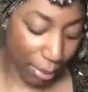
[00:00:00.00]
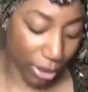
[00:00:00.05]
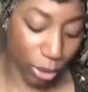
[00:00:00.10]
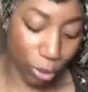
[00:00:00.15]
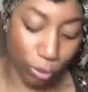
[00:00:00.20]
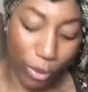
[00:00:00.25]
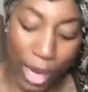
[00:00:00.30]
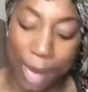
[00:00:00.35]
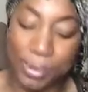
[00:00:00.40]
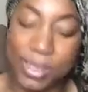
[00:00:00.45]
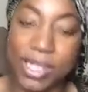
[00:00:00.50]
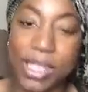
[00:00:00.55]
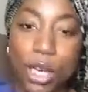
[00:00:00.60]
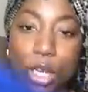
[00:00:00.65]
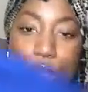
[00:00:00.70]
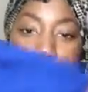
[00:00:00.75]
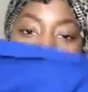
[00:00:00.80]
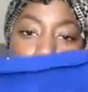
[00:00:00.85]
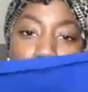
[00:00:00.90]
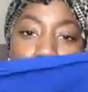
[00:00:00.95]
of the wraps that
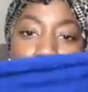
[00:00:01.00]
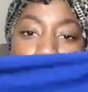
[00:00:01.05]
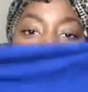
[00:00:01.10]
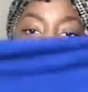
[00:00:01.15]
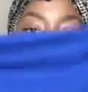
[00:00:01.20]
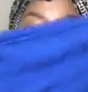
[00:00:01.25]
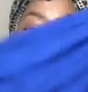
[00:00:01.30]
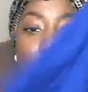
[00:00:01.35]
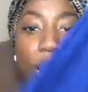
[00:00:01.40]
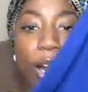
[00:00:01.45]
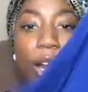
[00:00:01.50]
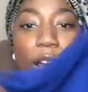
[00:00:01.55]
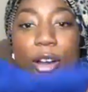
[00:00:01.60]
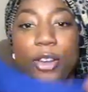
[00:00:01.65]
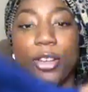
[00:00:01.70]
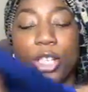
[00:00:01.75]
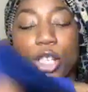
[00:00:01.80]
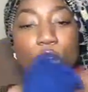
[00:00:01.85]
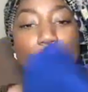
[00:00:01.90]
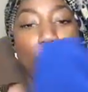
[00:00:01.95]
are a little bit more,
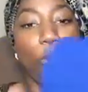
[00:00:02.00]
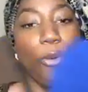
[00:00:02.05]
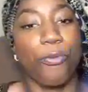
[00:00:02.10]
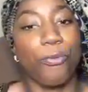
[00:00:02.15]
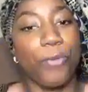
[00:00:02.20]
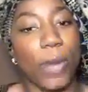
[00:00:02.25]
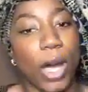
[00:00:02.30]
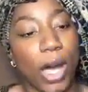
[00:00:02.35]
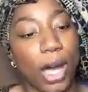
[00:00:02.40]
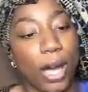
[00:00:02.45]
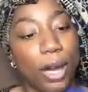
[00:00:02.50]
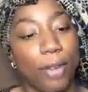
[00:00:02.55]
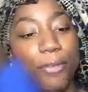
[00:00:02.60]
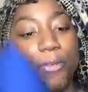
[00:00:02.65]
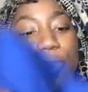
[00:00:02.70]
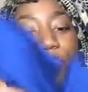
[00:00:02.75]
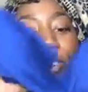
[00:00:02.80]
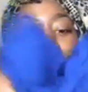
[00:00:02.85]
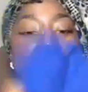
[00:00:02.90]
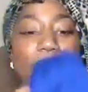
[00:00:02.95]

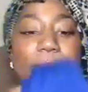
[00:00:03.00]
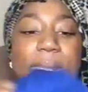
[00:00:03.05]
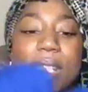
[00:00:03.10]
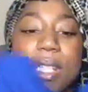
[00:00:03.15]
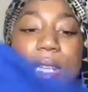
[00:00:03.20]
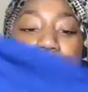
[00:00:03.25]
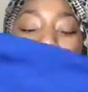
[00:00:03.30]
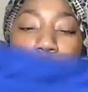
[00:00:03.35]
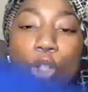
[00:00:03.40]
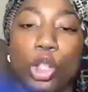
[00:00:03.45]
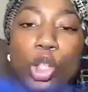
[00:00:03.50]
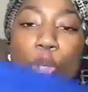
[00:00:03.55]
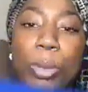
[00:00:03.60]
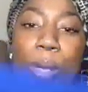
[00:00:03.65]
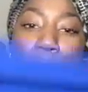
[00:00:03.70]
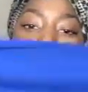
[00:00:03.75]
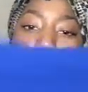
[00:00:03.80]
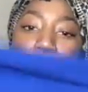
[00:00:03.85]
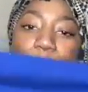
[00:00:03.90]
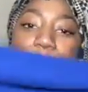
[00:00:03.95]
flimsy, a little
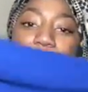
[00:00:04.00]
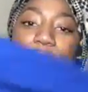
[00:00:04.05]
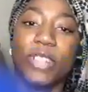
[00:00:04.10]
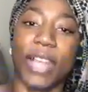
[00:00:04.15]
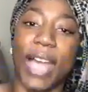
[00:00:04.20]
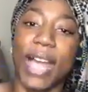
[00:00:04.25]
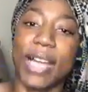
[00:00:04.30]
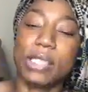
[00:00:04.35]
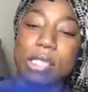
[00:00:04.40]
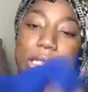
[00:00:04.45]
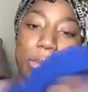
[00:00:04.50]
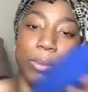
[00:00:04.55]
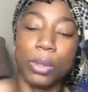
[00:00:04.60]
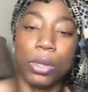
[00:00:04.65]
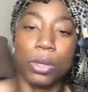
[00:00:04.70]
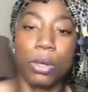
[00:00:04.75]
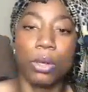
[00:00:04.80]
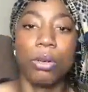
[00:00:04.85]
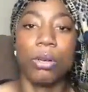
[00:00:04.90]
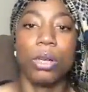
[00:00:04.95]
bit more
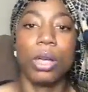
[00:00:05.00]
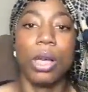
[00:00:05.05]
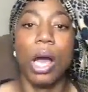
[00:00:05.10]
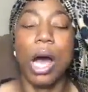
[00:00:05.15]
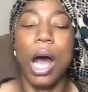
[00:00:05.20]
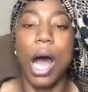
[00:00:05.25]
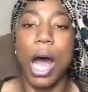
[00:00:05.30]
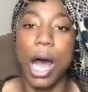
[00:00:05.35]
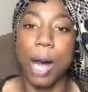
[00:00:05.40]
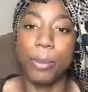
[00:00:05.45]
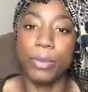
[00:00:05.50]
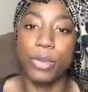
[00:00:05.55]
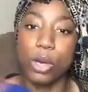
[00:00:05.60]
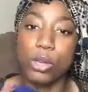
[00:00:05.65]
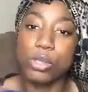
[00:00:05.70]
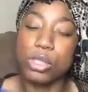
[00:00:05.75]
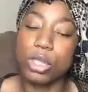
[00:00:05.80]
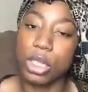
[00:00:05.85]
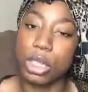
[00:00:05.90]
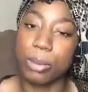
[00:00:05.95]
flexible,
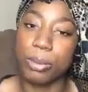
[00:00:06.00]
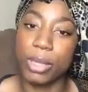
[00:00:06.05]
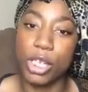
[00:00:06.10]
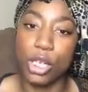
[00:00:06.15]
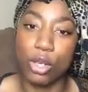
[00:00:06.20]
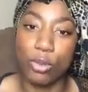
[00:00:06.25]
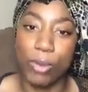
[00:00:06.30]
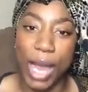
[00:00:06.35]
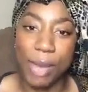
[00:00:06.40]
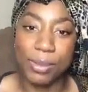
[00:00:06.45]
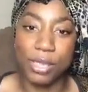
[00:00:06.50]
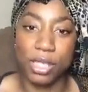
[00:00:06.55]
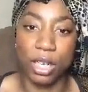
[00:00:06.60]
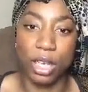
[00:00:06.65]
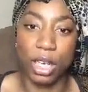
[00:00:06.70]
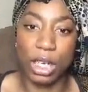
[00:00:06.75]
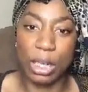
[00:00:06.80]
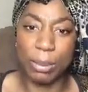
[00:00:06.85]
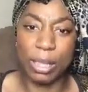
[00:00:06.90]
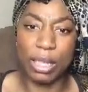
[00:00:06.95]
those are going to be your wraps that are
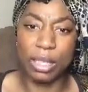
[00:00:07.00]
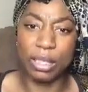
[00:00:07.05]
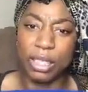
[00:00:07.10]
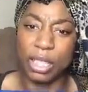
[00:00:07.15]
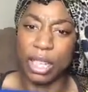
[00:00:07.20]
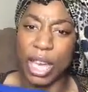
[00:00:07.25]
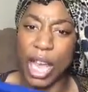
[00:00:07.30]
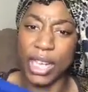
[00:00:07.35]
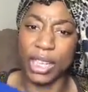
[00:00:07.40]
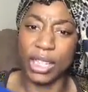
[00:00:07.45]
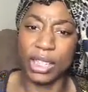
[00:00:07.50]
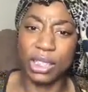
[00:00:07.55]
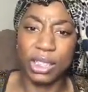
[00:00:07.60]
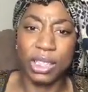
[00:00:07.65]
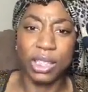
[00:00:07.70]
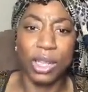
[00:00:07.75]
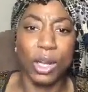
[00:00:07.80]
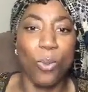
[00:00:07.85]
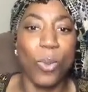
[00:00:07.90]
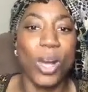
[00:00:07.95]
going to be kind of,
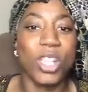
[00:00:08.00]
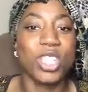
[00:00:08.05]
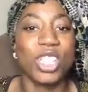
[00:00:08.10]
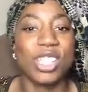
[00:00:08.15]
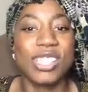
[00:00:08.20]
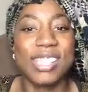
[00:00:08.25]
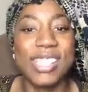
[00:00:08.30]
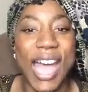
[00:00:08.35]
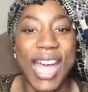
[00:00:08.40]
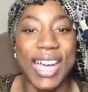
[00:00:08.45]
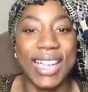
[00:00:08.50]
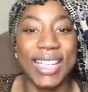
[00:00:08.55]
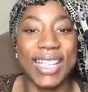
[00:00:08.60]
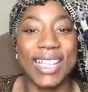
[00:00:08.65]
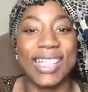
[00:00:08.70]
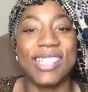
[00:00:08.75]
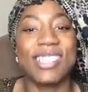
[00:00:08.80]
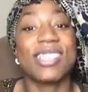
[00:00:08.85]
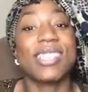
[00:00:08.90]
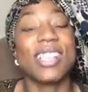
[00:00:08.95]
what's your site
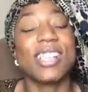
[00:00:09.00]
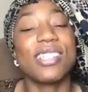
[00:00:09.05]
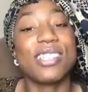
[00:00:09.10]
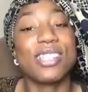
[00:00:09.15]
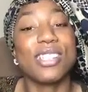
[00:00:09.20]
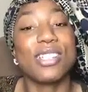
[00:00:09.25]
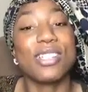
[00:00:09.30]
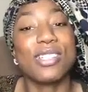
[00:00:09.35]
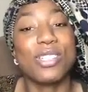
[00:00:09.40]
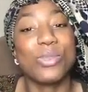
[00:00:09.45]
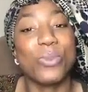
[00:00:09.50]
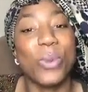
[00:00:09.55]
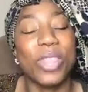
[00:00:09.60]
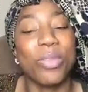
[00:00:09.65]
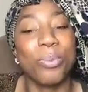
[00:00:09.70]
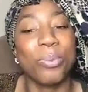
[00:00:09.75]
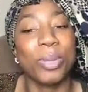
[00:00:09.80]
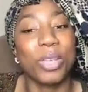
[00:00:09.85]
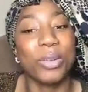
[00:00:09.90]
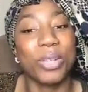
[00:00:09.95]
again?
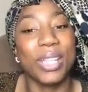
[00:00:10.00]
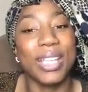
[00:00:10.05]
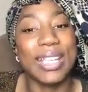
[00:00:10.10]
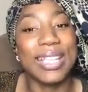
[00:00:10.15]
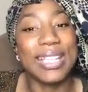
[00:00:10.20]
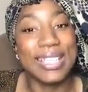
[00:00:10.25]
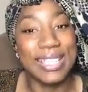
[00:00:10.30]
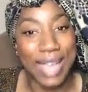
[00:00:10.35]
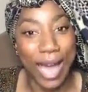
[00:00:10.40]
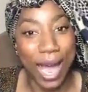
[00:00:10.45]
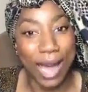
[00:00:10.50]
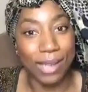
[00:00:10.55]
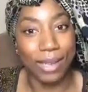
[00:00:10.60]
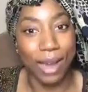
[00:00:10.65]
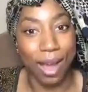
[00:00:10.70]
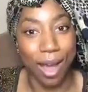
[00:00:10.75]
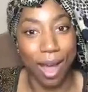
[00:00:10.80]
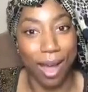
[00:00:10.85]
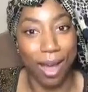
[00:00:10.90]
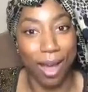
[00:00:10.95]

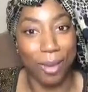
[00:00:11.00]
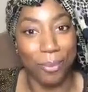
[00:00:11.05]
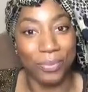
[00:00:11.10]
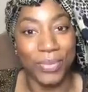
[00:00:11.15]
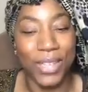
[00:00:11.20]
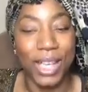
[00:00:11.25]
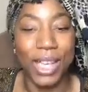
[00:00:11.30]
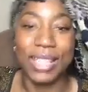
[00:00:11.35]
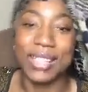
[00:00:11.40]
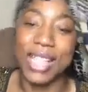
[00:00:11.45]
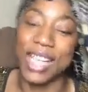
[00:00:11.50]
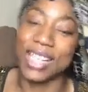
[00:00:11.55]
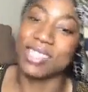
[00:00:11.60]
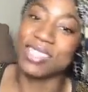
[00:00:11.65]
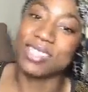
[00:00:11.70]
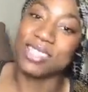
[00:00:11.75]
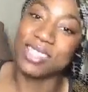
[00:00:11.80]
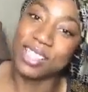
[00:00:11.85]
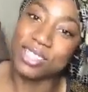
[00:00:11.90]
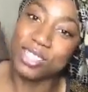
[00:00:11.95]
SistersWithBeauty.com. That
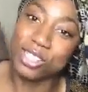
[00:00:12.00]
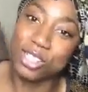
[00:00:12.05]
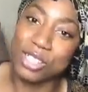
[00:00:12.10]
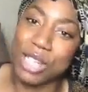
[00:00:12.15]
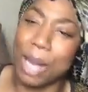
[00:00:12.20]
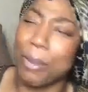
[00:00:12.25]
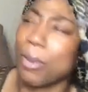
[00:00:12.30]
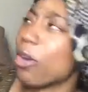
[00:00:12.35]
is Sisters. I'm